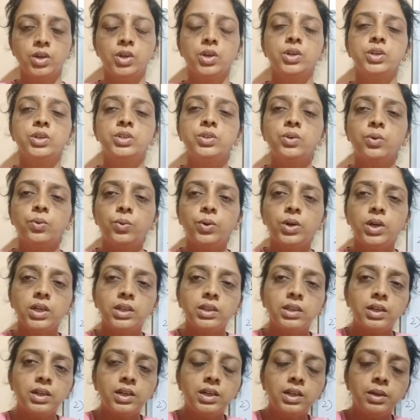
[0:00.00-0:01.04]
So
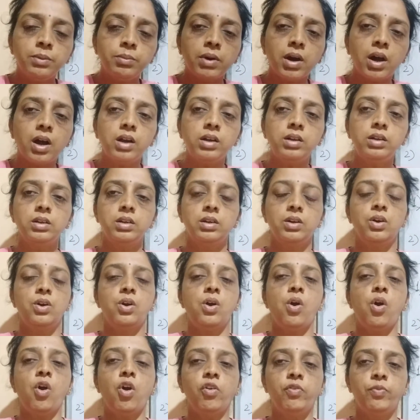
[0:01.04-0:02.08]
the demand
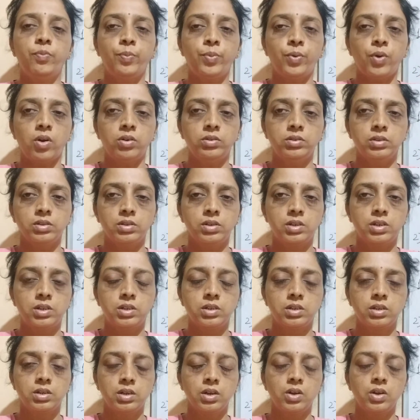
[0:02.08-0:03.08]
of product